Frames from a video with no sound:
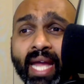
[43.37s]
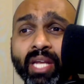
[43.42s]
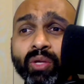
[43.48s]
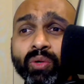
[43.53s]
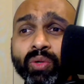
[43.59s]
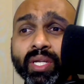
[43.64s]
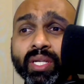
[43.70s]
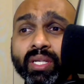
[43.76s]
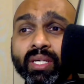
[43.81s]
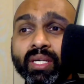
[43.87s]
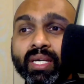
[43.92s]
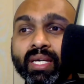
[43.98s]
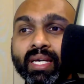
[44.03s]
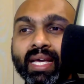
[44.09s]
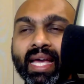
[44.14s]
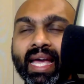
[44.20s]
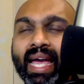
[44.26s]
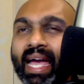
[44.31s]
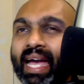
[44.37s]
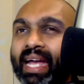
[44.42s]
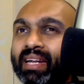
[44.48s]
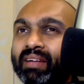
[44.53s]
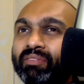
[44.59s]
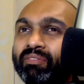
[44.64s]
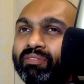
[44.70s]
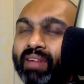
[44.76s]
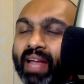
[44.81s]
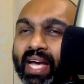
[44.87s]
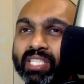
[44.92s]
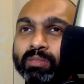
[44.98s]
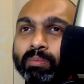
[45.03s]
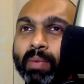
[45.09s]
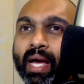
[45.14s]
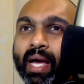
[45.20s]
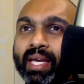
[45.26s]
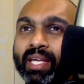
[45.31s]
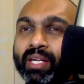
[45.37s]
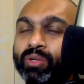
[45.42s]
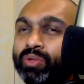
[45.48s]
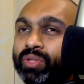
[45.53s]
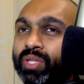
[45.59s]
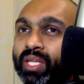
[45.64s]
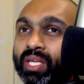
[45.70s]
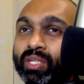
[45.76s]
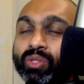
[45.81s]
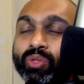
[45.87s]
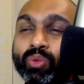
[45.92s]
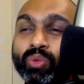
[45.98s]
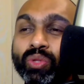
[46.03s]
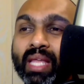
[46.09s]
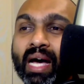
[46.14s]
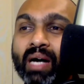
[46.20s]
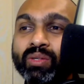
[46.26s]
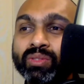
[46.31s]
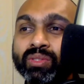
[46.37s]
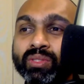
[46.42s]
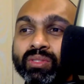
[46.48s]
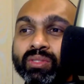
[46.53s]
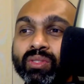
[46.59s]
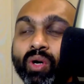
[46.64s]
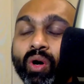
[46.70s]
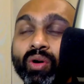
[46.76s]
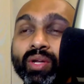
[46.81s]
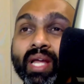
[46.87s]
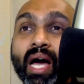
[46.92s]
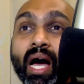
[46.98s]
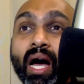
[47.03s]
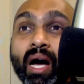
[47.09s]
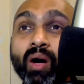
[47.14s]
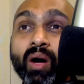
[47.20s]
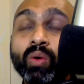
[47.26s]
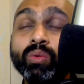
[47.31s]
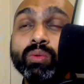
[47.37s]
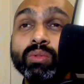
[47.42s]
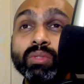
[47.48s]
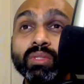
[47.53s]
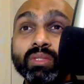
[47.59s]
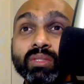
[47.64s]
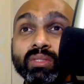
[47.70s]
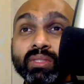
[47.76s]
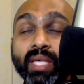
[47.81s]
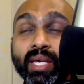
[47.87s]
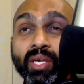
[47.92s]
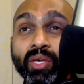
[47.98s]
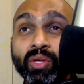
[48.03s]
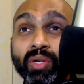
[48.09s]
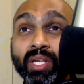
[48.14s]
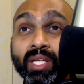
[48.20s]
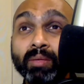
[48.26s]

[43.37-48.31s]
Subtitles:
unit, and a flashback into the 2000s on how security